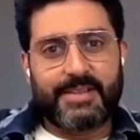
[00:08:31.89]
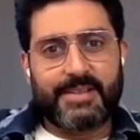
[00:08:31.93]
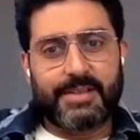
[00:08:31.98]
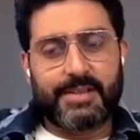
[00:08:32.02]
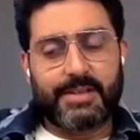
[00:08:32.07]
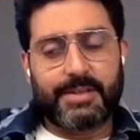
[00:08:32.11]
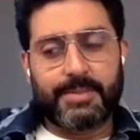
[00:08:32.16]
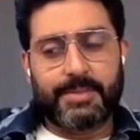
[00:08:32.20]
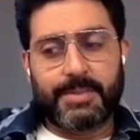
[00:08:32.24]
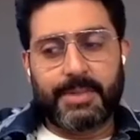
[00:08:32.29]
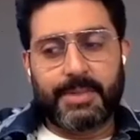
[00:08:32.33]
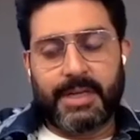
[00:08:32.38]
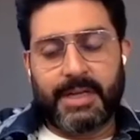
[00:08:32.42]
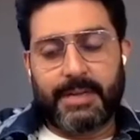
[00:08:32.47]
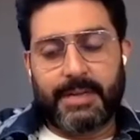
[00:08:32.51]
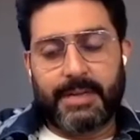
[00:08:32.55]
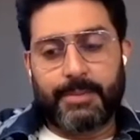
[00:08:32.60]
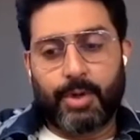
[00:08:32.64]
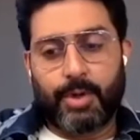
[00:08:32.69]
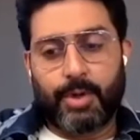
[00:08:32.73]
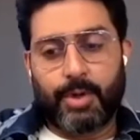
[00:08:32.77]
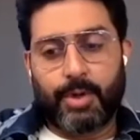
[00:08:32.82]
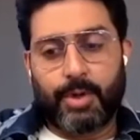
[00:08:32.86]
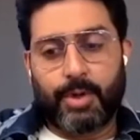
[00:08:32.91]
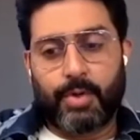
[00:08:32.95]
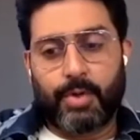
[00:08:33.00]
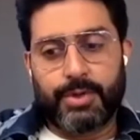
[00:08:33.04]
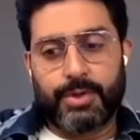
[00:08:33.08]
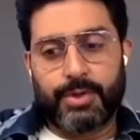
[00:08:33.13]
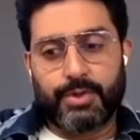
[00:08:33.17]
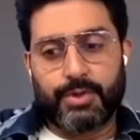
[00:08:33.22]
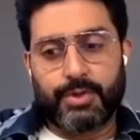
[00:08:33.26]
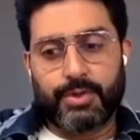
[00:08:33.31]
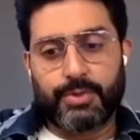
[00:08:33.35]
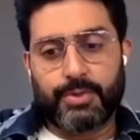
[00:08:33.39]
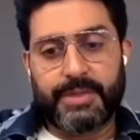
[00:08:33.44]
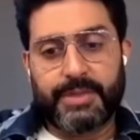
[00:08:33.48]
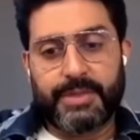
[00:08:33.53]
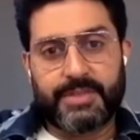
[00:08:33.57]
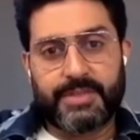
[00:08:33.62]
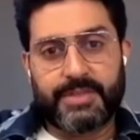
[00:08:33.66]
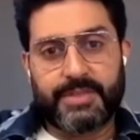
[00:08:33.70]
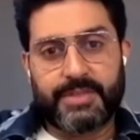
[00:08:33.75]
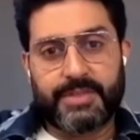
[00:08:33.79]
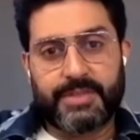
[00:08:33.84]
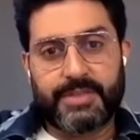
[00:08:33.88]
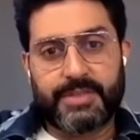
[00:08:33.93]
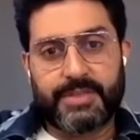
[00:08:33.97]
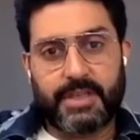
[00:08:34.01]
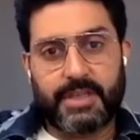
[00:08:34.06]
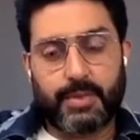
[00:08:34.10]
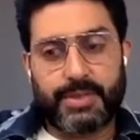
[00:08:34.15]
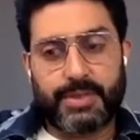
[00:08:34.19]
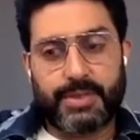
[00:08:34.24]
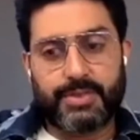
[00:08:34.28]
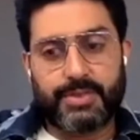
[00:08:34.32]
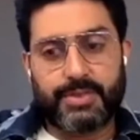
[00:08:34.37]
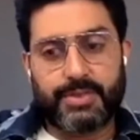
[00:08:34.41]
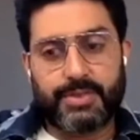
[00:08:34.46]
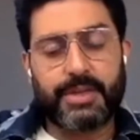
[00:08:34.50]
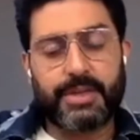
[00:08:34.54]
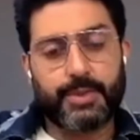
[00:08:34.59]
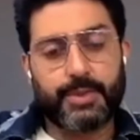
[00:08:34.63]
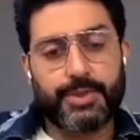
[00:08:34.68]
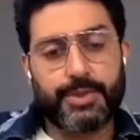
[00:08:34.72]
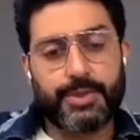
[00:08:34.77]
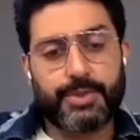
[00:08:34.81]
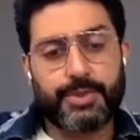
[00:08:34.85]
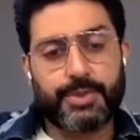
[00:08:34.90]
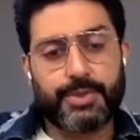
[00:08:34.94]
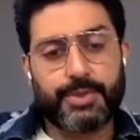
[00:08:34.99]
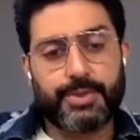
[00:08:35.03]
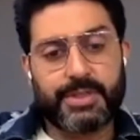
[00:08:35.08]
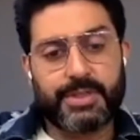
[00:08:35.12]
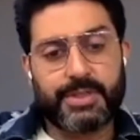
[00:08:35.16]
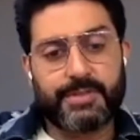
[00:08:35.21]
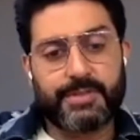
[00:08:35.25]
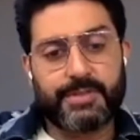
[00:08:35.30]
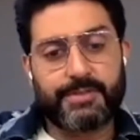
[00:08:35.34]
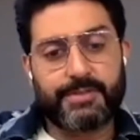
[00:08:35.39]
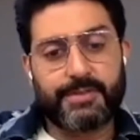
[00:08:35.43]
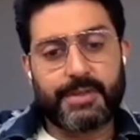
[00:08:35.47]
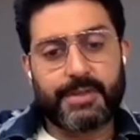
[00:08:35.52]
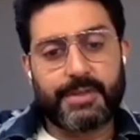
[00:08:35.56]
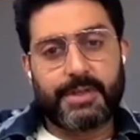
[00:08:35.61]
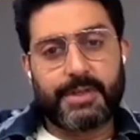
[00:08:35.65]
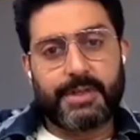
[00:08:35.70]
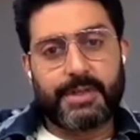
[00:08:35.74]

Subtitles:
I'm not one of those who believes in otherwise. You get what you deserve.